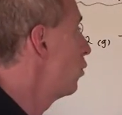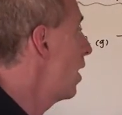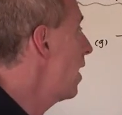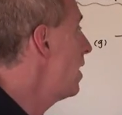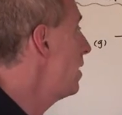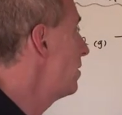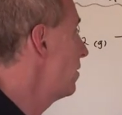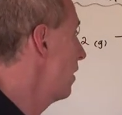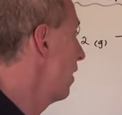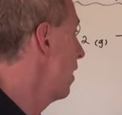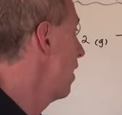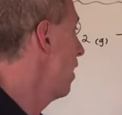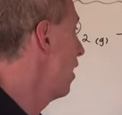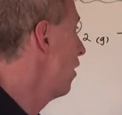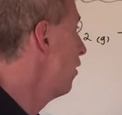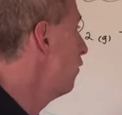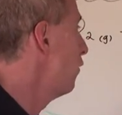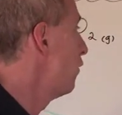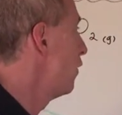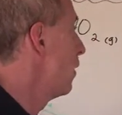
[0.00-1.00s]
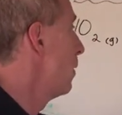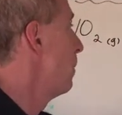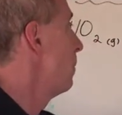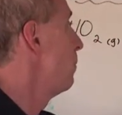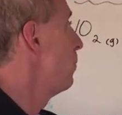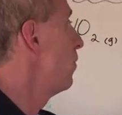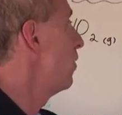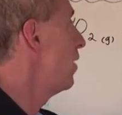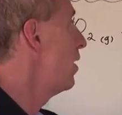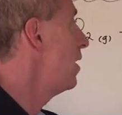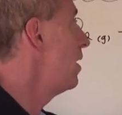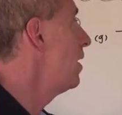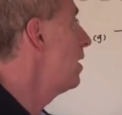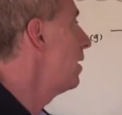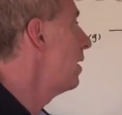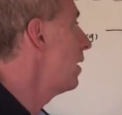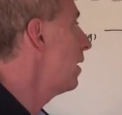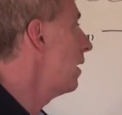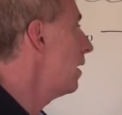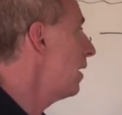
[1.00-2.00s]
rate of
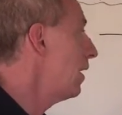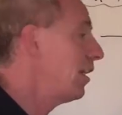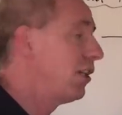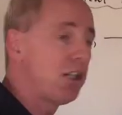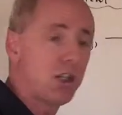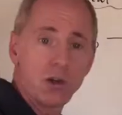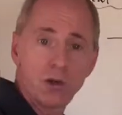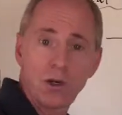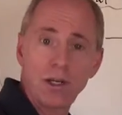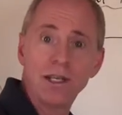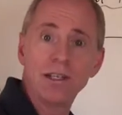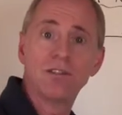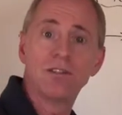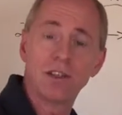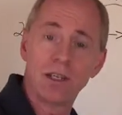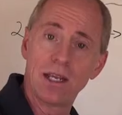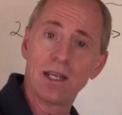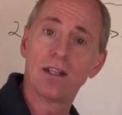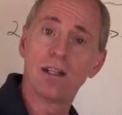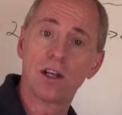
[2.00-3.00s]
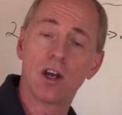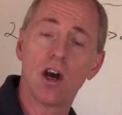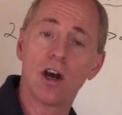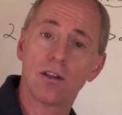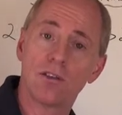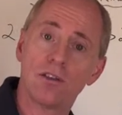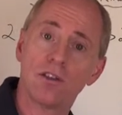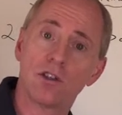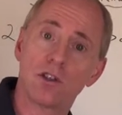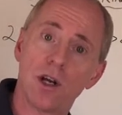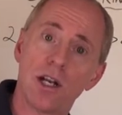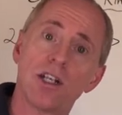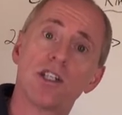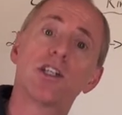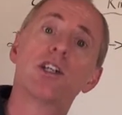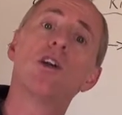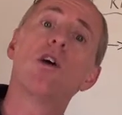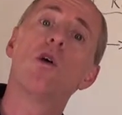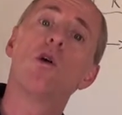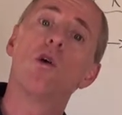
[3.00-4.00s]
the increase in the
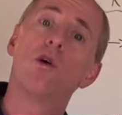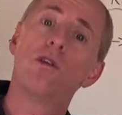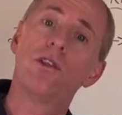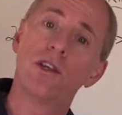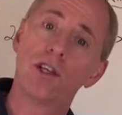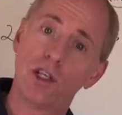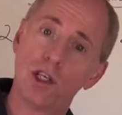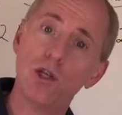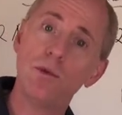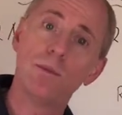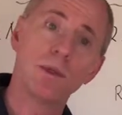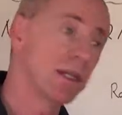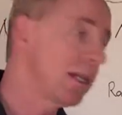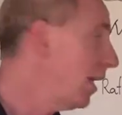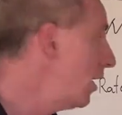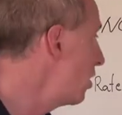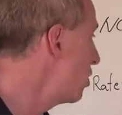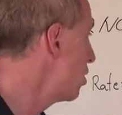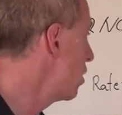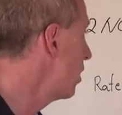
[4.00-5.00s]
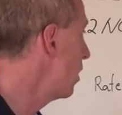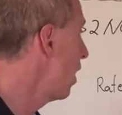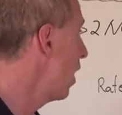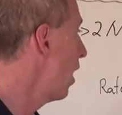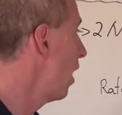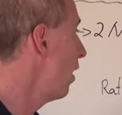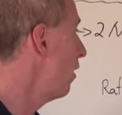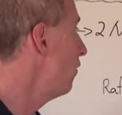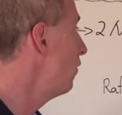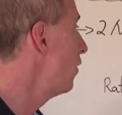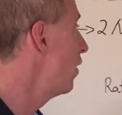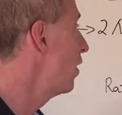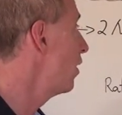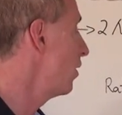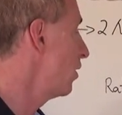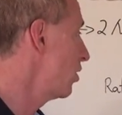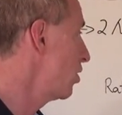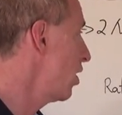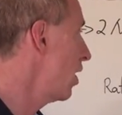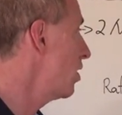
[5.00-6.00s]
concentration or the accumulation of,
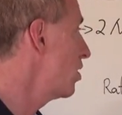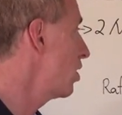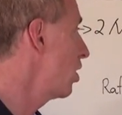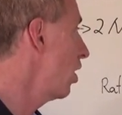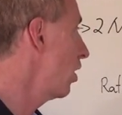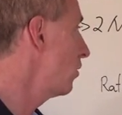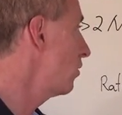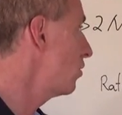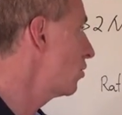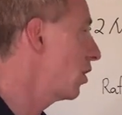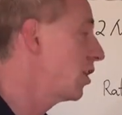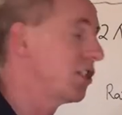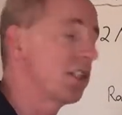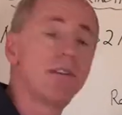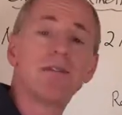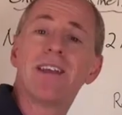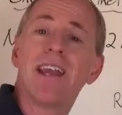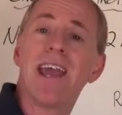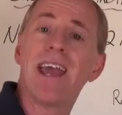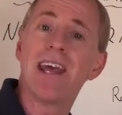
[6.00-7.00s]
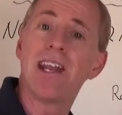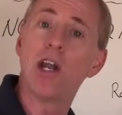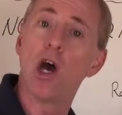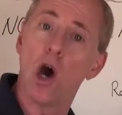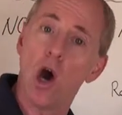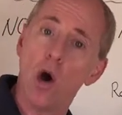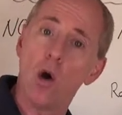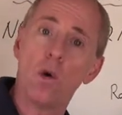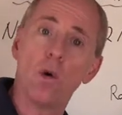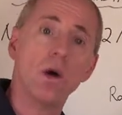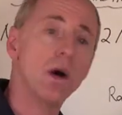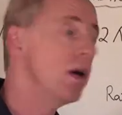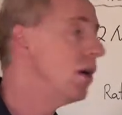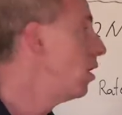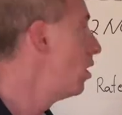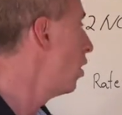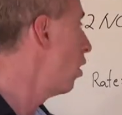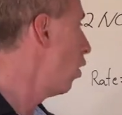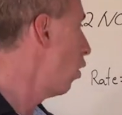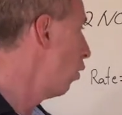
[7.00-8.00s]
the change in concentration of the NO
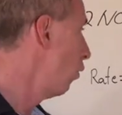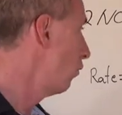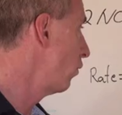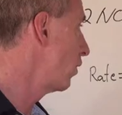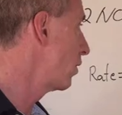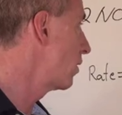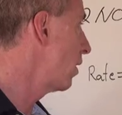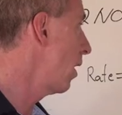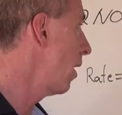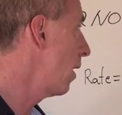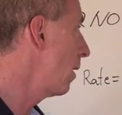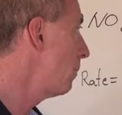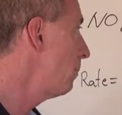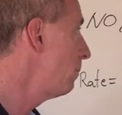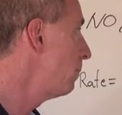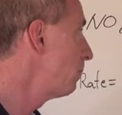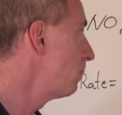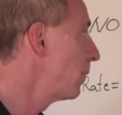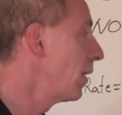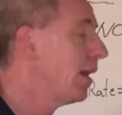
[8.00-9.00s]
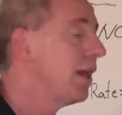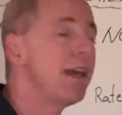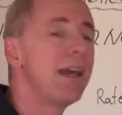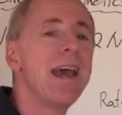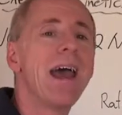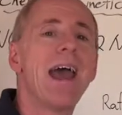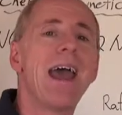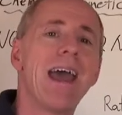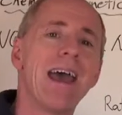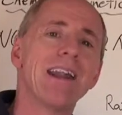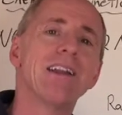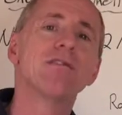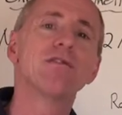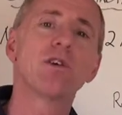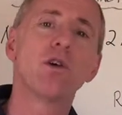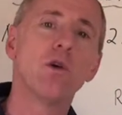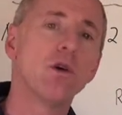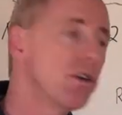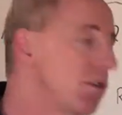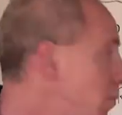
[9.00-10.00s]
over time. And
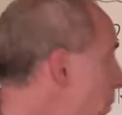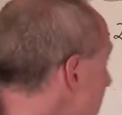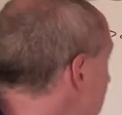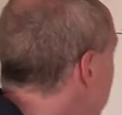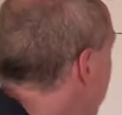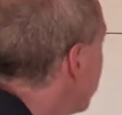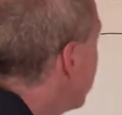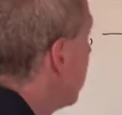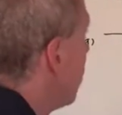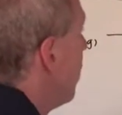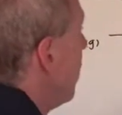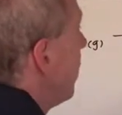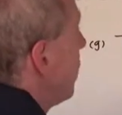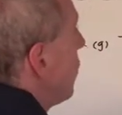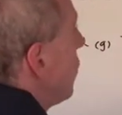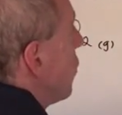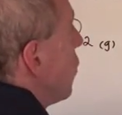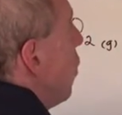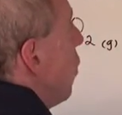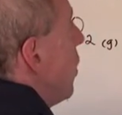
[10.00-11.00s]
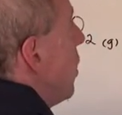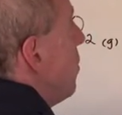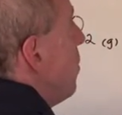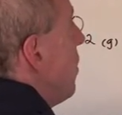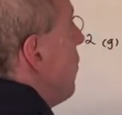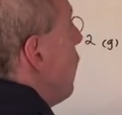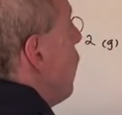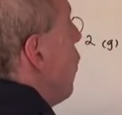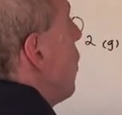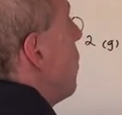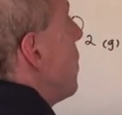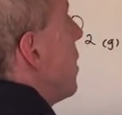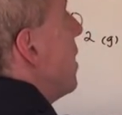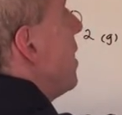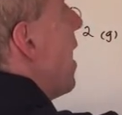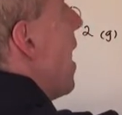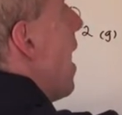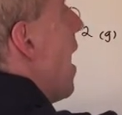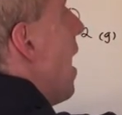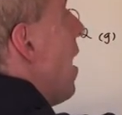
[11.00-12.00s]
of course, because this is going to be formed
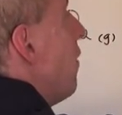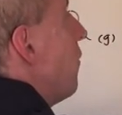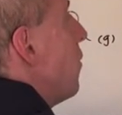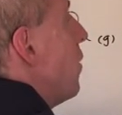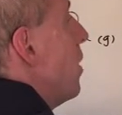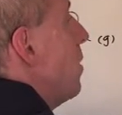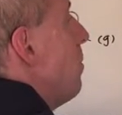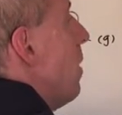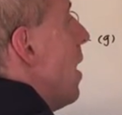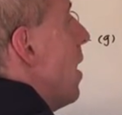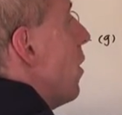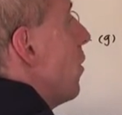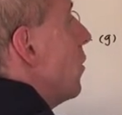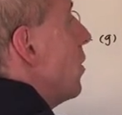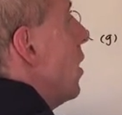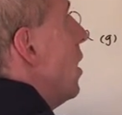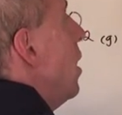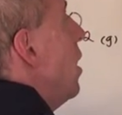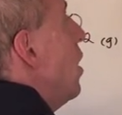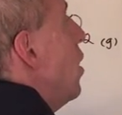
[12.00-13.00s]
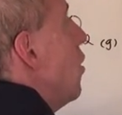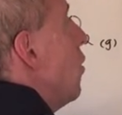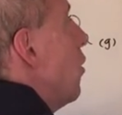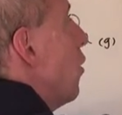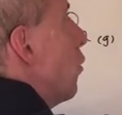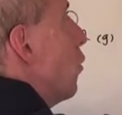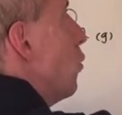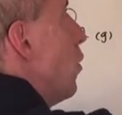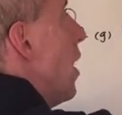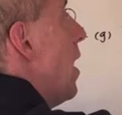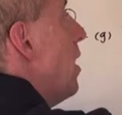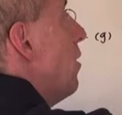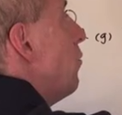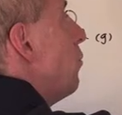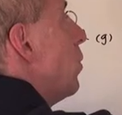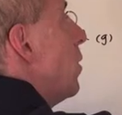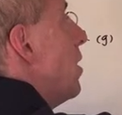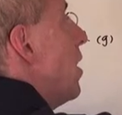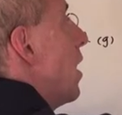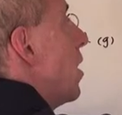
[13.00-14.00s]
in half the amount, the rate
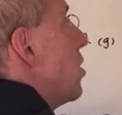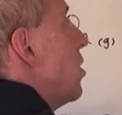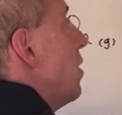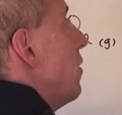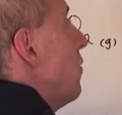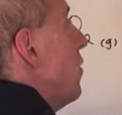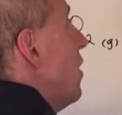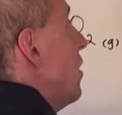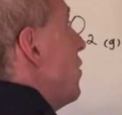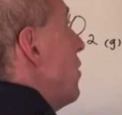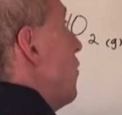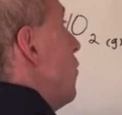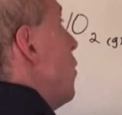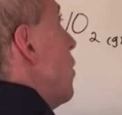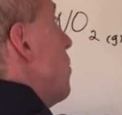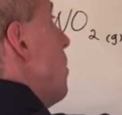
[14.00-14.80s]
of production of this, if